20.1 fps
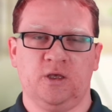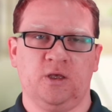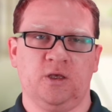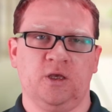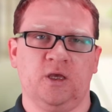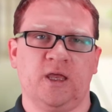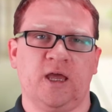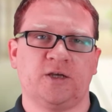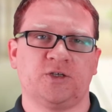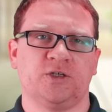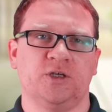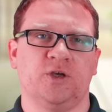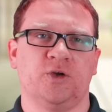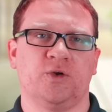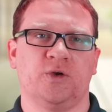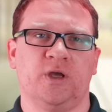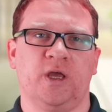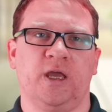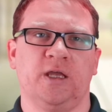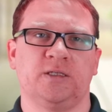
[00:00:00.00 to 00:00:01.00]
it actually
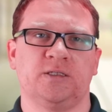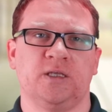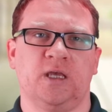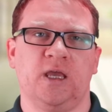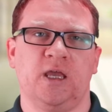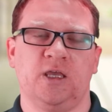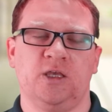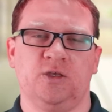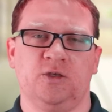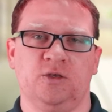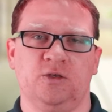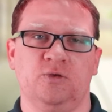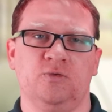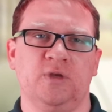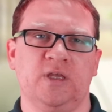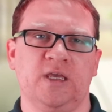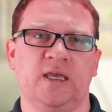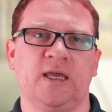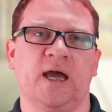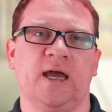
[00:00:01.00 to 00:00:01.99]
creates a
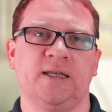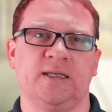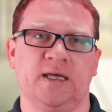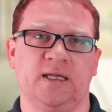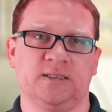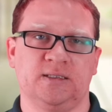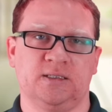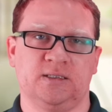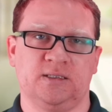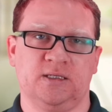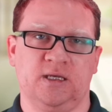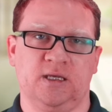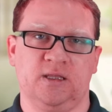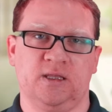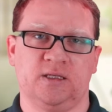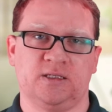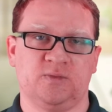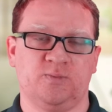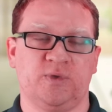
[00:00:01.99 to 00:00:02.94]
unique identity that's